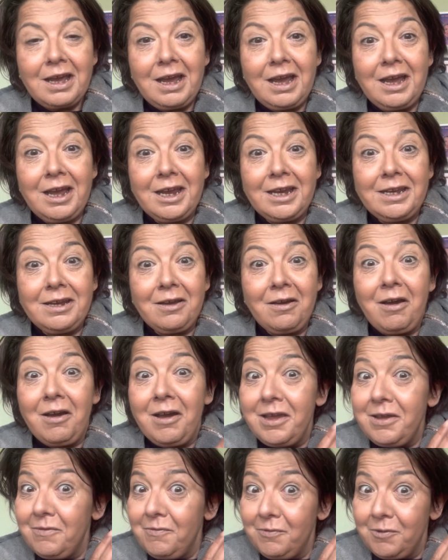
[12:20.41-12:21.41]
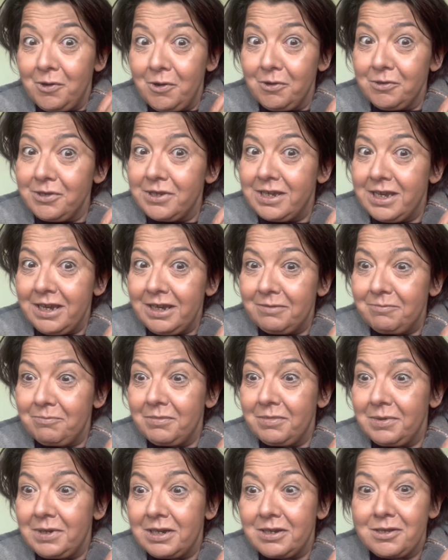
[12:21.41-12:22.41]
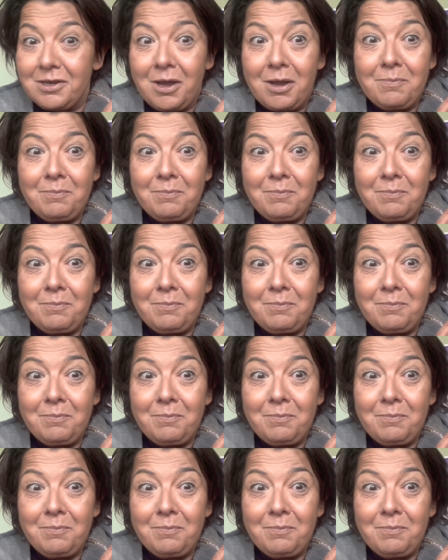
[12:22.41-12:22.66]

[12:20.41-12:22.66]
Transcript: And I have got it because I